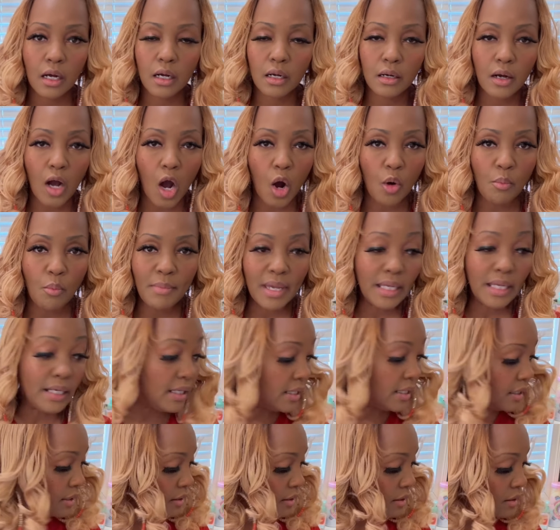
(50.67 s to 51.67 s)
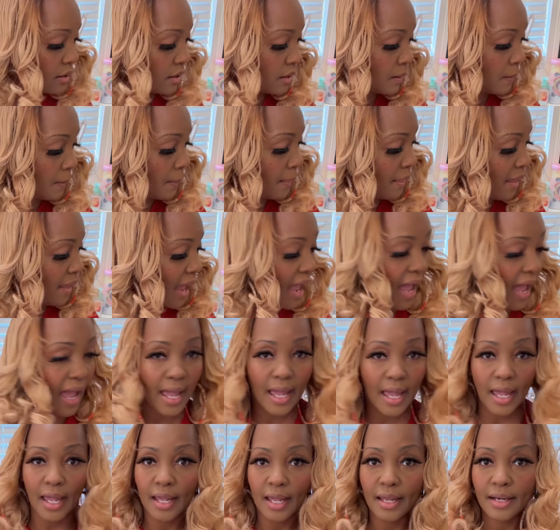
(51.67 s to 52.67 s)
omit it
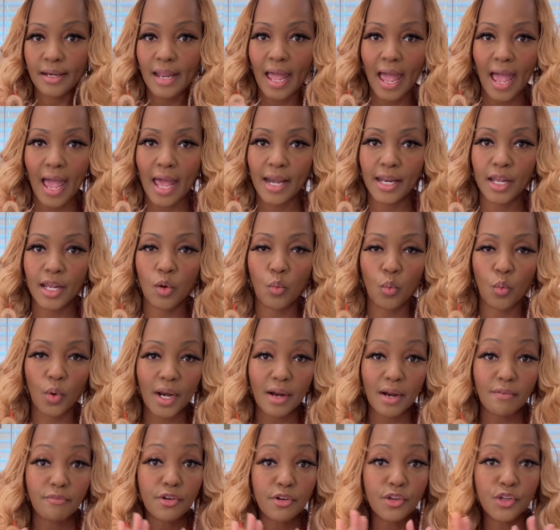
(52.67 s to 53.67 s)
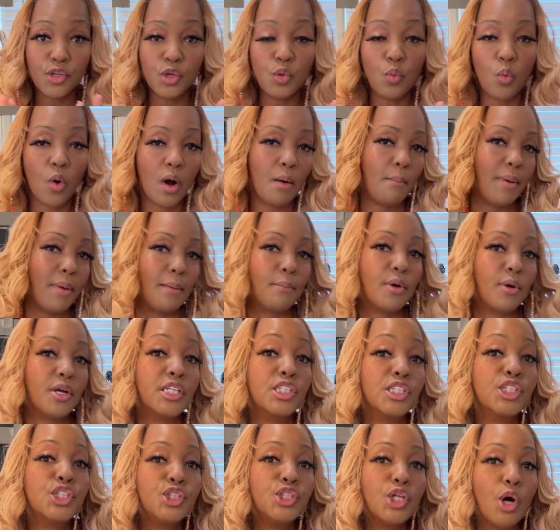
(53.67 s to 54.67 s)
and add in whatever you want. But I'm gonna
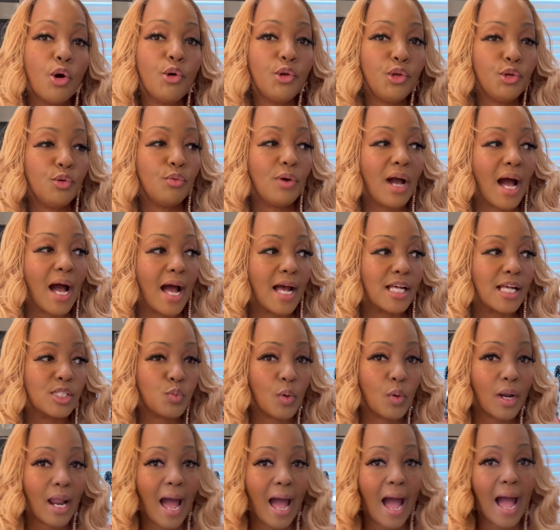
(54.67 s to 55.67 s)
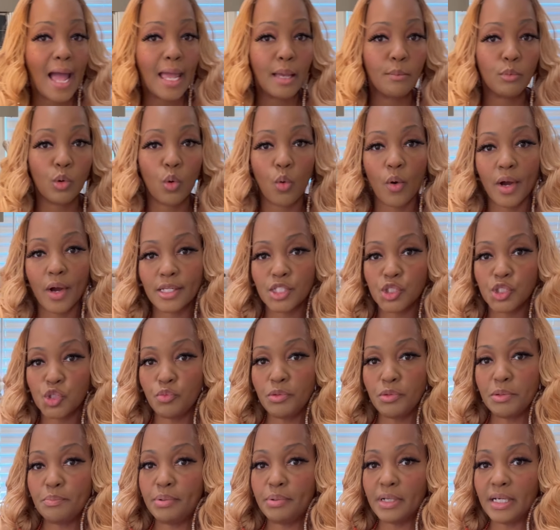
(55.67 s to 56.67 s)
show you guys what I am going to
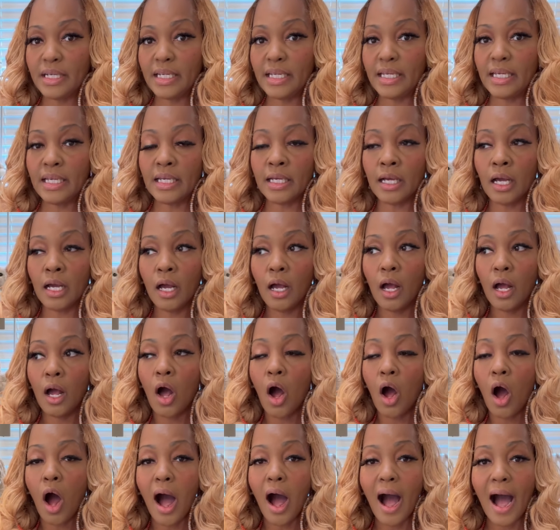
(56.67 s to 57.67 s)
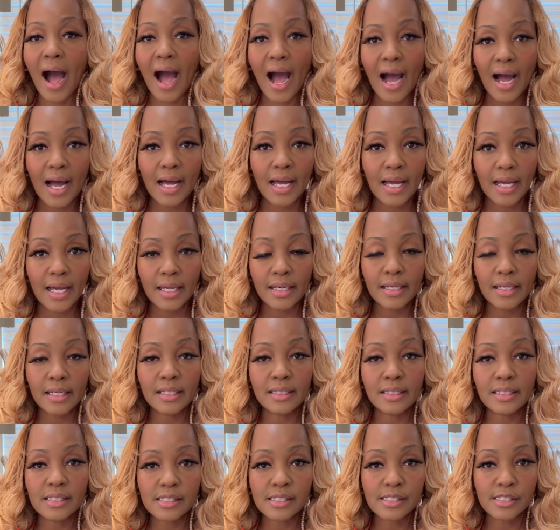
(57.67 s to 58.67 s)
be putting on
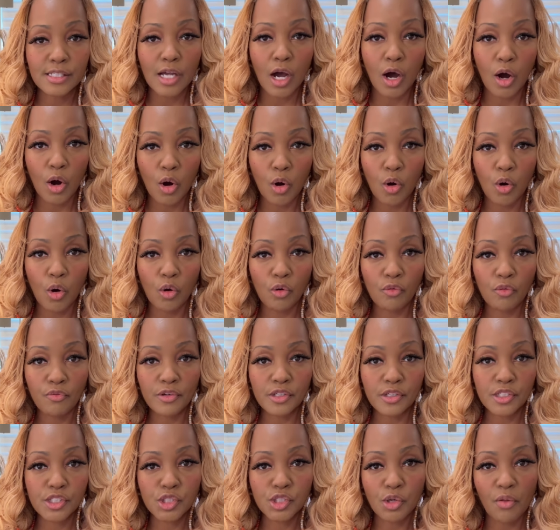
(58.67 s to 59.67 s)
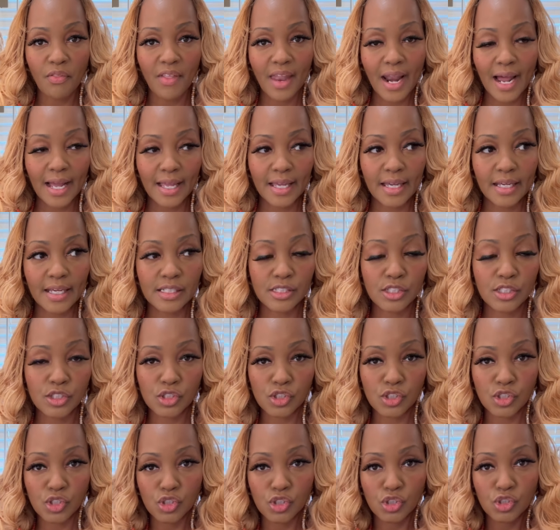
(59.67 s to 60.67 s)
the stove so that I can
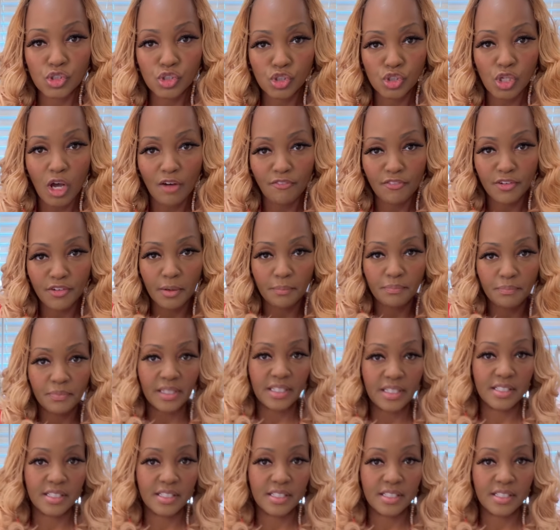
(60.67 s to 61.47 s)
soften up these